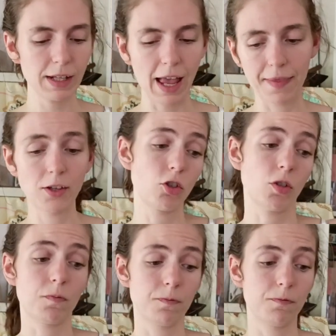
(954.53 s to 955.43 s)
And then you
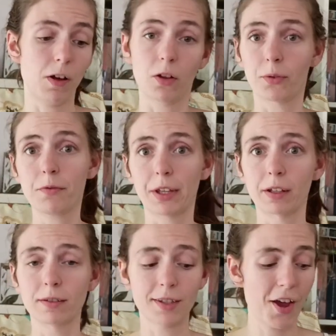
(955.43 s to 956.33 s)
just follow through with
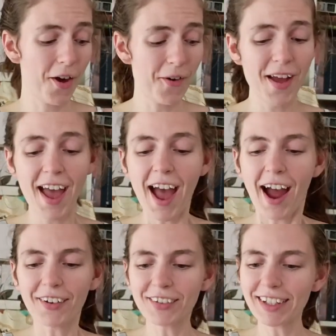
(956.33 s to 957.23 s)
it. So
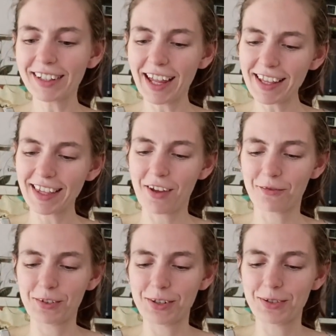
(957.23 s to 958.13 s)
I really like
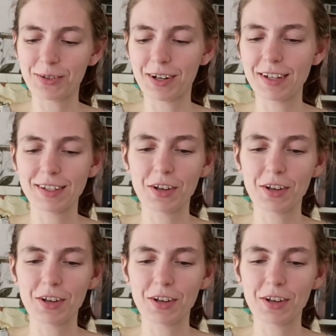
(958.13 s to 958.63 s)
that for you, Taurus.